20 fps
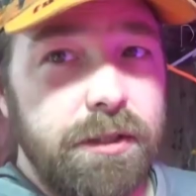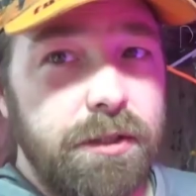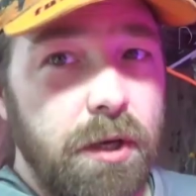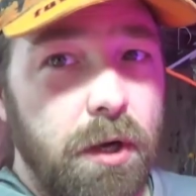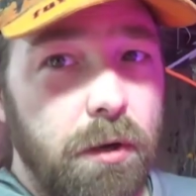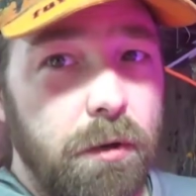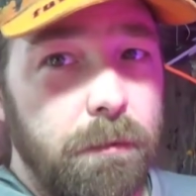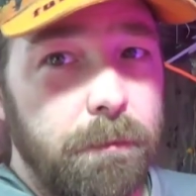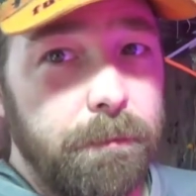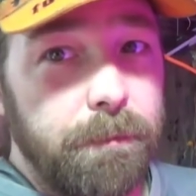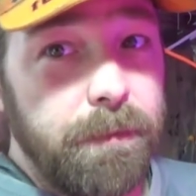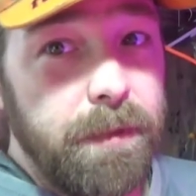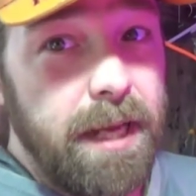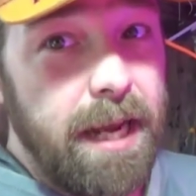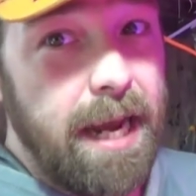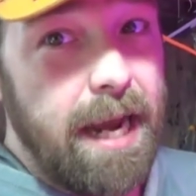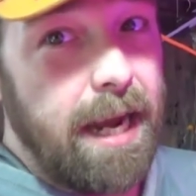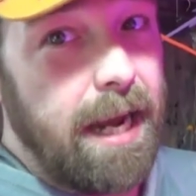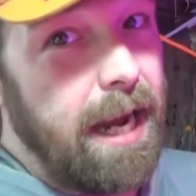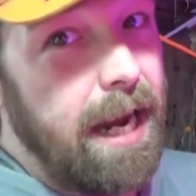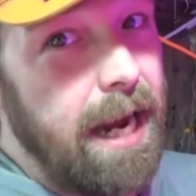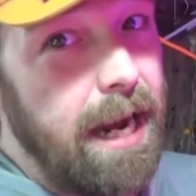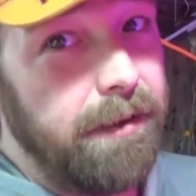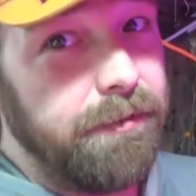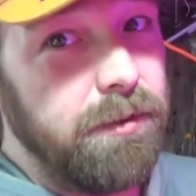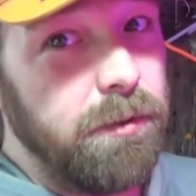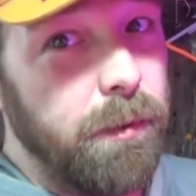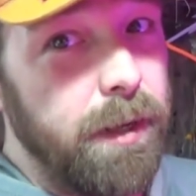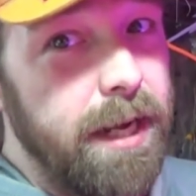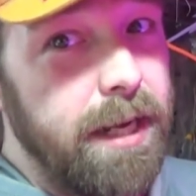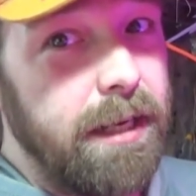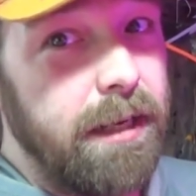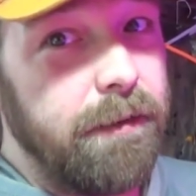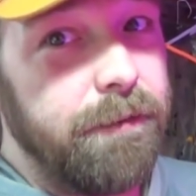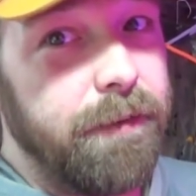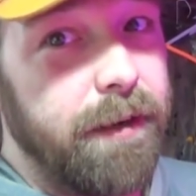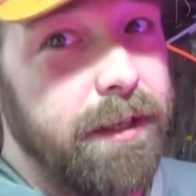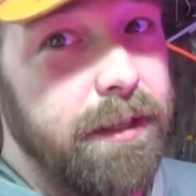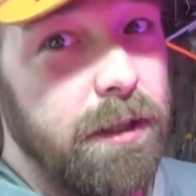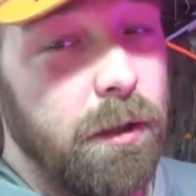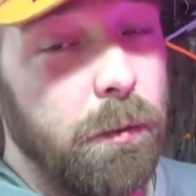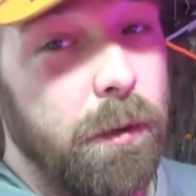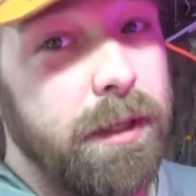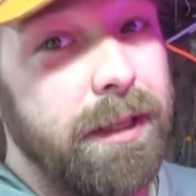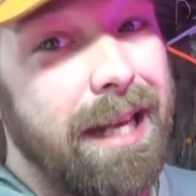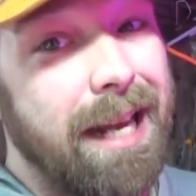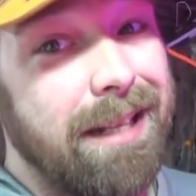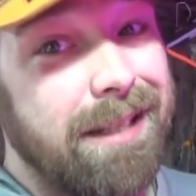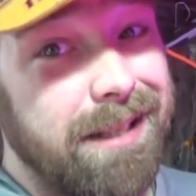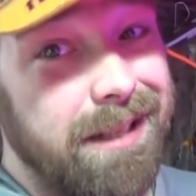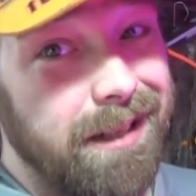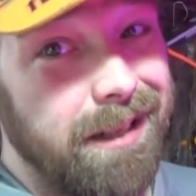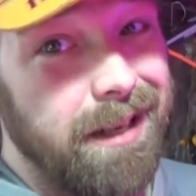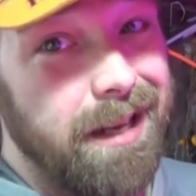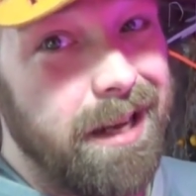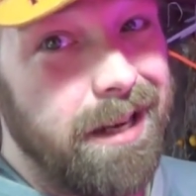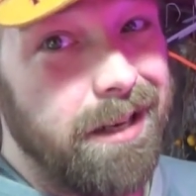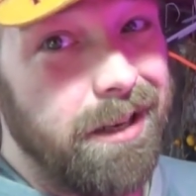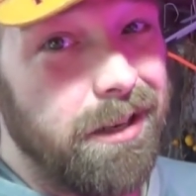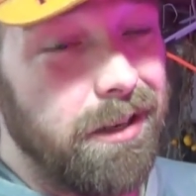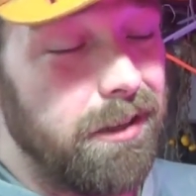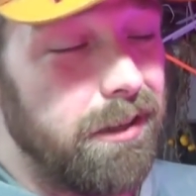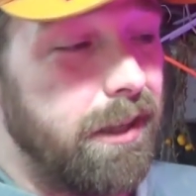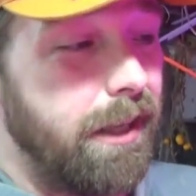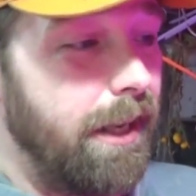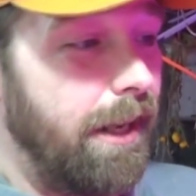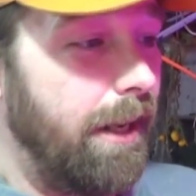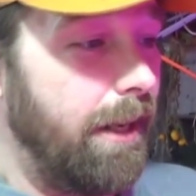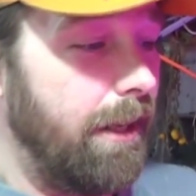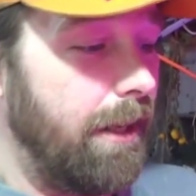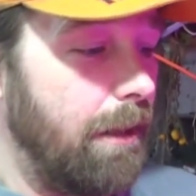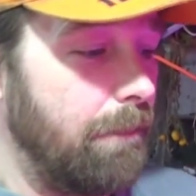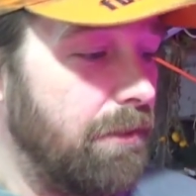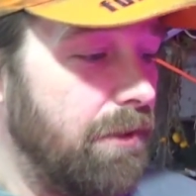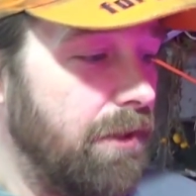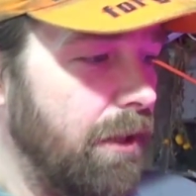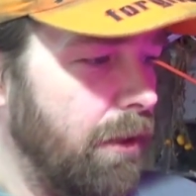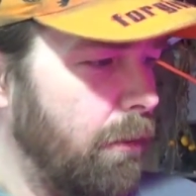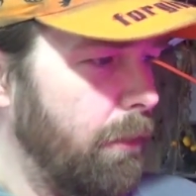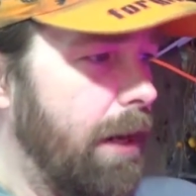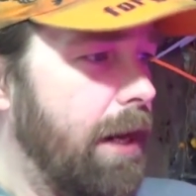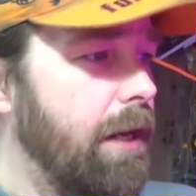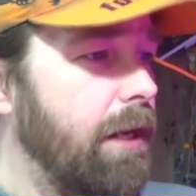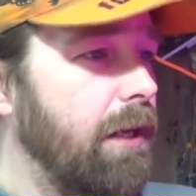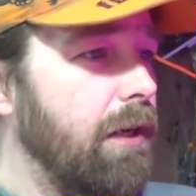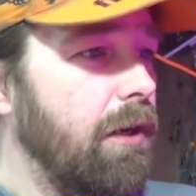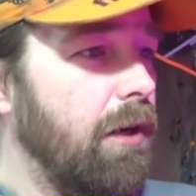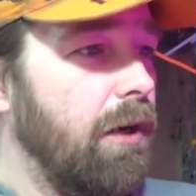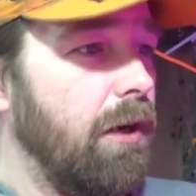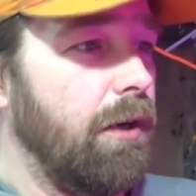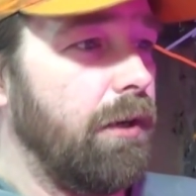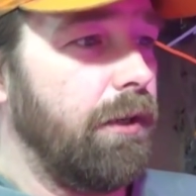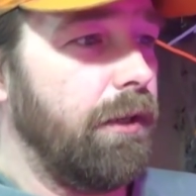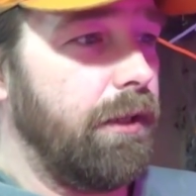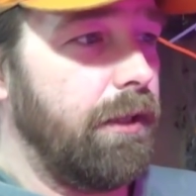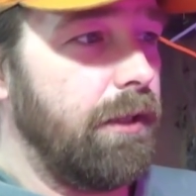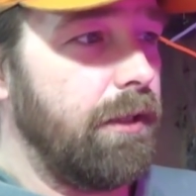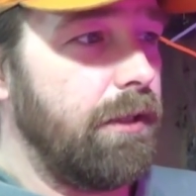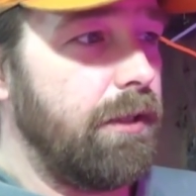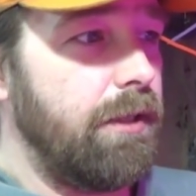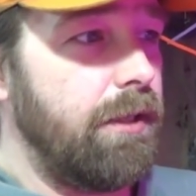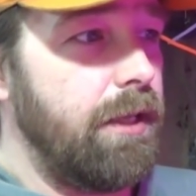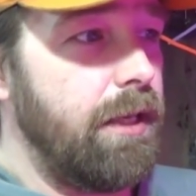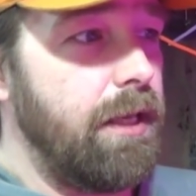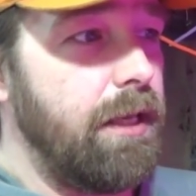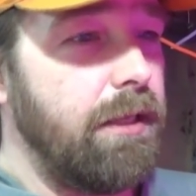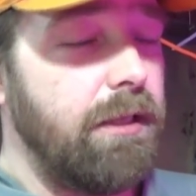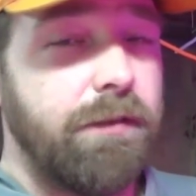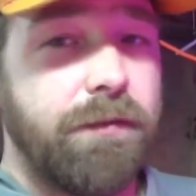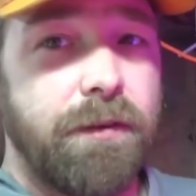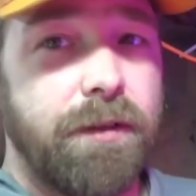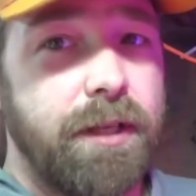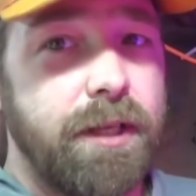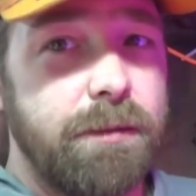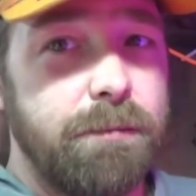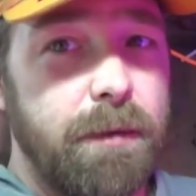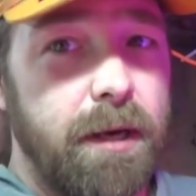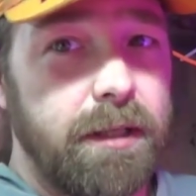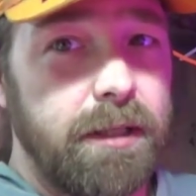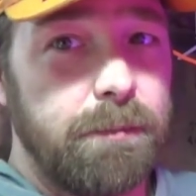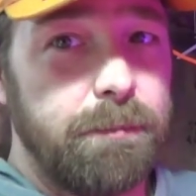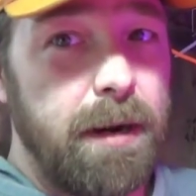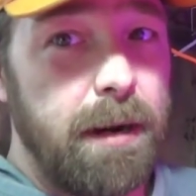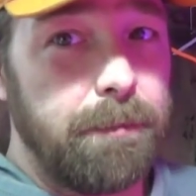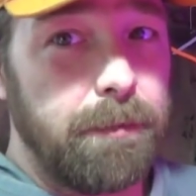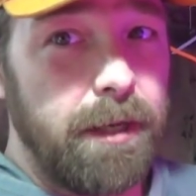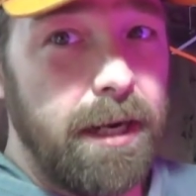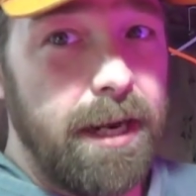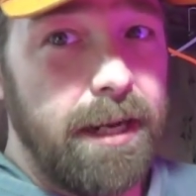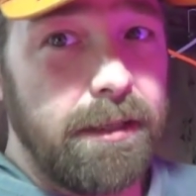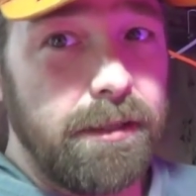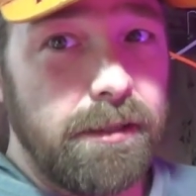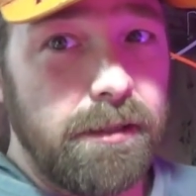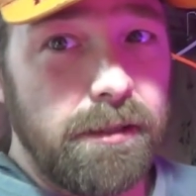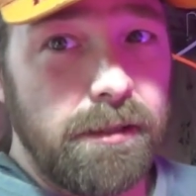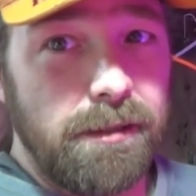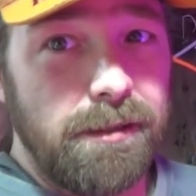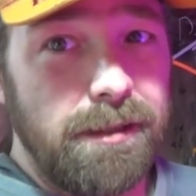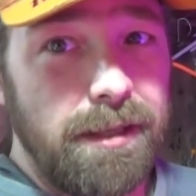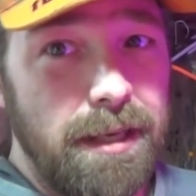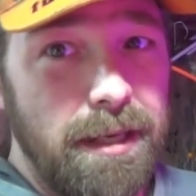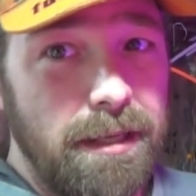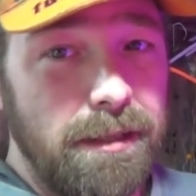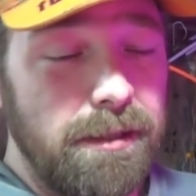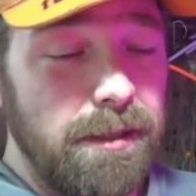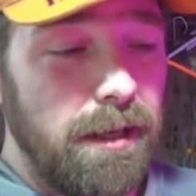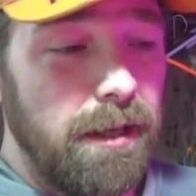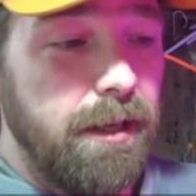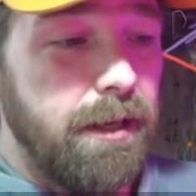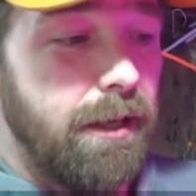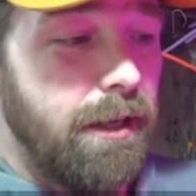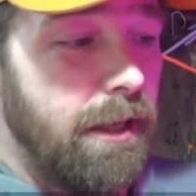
So, yeah, I have to wait and find out when that's going to get here. And I'm still waiting on the seeds for this month's Pepperheads seeds.